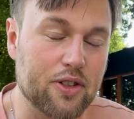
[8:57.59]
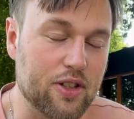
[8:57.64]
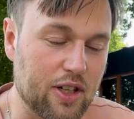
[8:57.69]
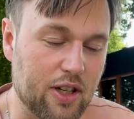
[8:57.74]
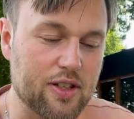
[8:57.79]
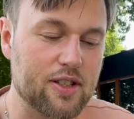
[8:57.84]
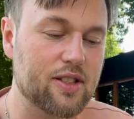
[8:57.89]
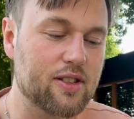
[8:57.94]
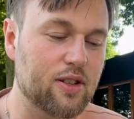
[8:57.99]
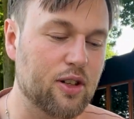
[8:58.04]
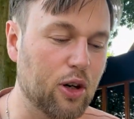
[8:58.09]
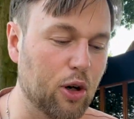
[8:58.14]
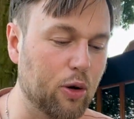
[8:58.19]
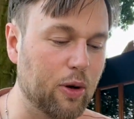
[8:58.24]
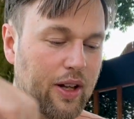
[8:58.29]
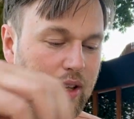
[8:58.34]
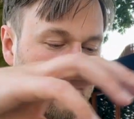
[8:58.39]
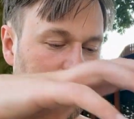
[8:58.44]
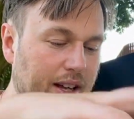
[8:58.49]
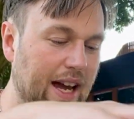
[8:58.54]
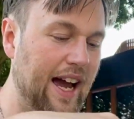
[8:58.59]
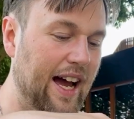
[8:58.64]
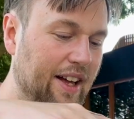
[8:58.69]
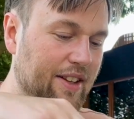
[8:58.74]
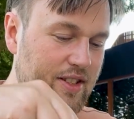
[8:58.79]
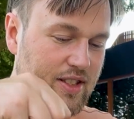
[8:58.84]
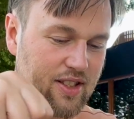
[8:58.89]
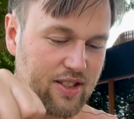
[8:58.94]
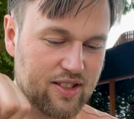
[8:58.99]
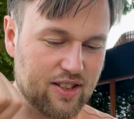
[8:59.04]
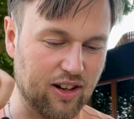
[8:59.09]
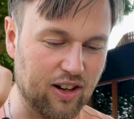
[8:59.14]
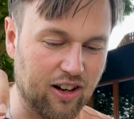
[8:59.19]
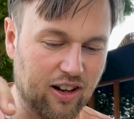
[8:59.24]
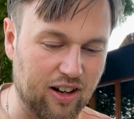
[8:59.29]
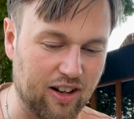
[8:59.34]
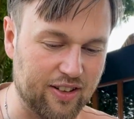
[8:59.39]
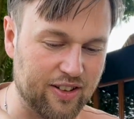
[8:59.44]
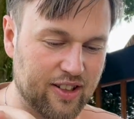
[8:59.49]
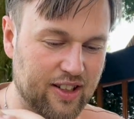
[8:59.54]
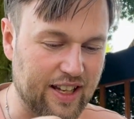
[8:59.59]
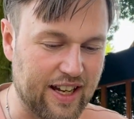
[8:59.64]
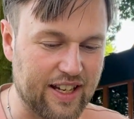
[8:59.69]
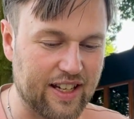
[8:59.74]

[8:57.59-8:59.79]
to just go and hands-on